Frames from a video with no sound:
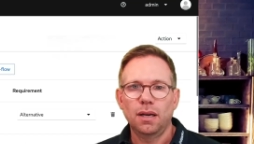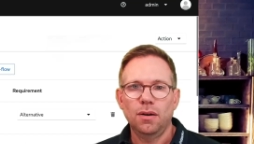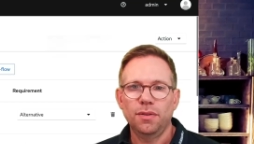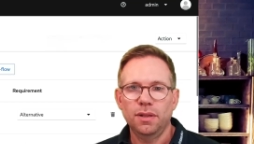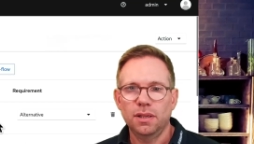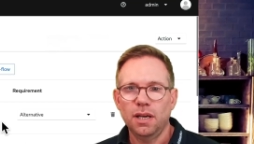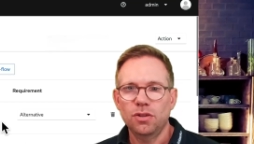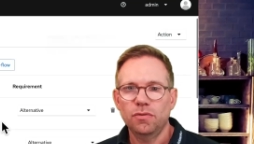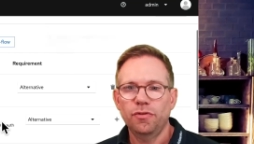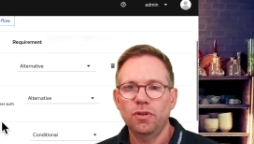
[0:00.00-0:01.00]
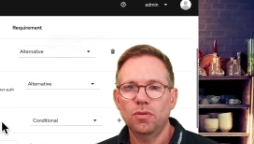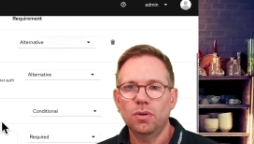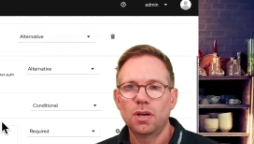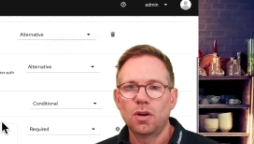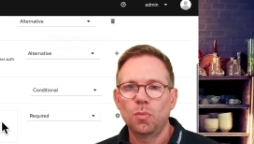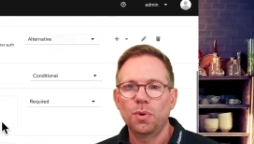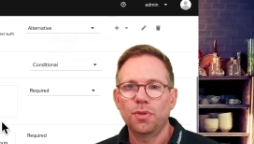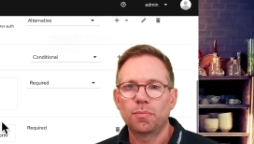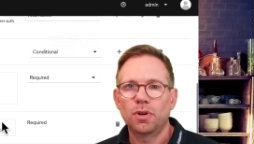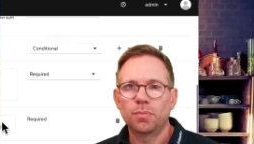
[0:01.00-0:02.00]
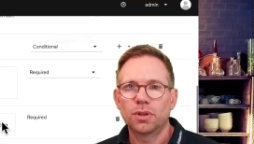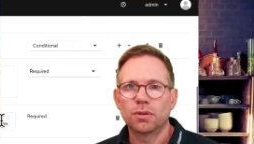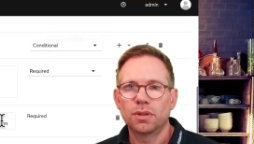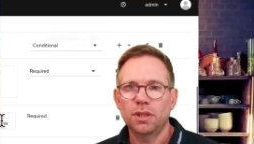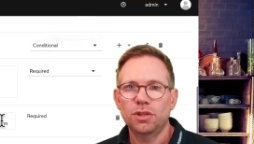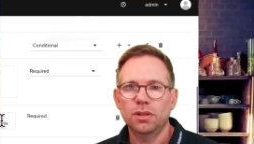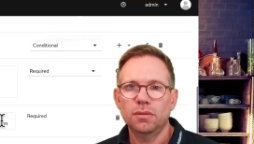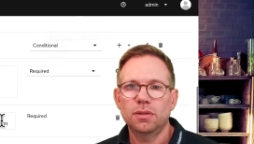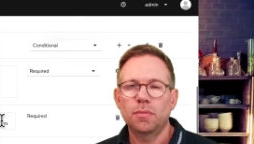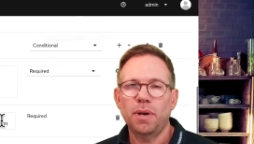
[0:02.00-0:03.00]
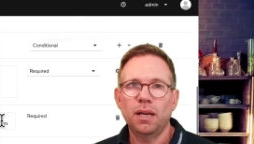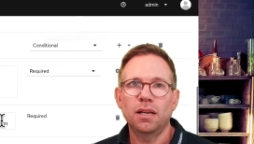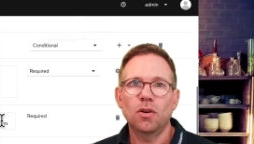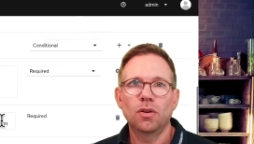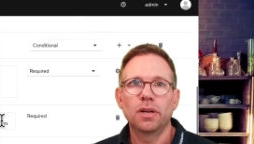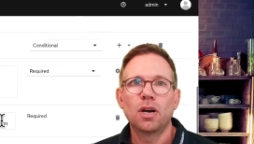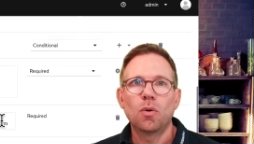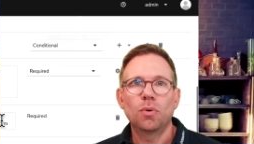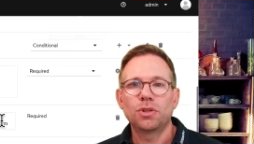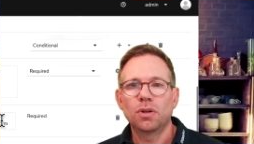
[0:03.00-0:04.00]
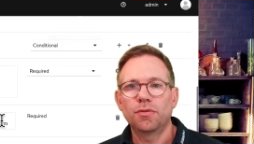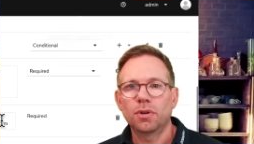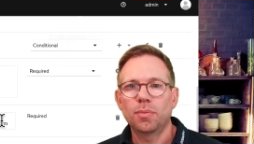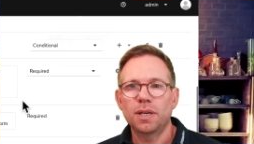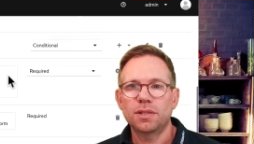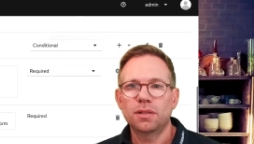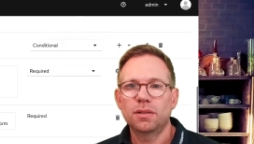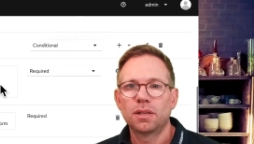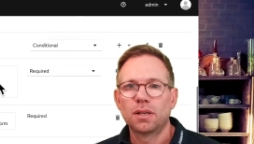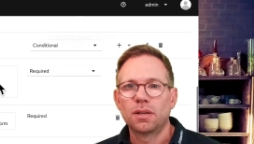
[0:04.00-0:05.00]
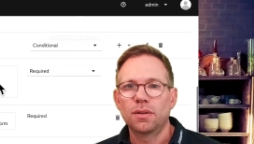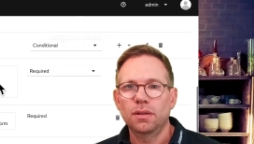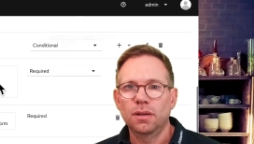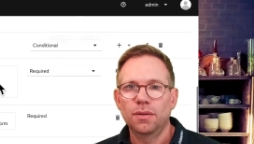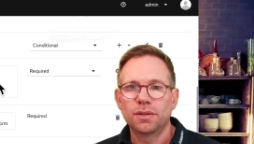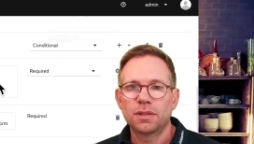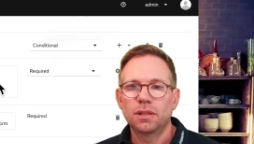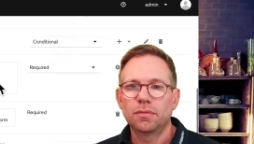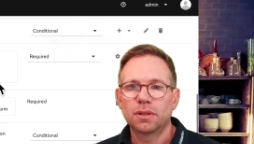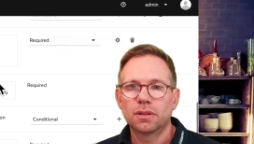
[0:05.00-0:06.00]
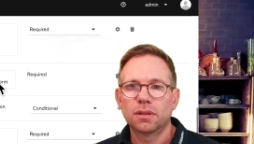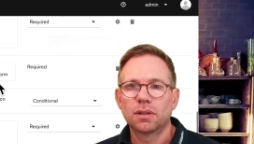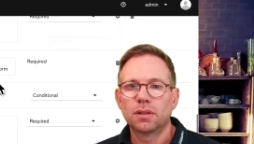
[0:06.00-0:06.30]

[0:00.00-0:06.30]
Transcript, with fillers: authentication flow with the proper condition, depending on what you have requested, the silver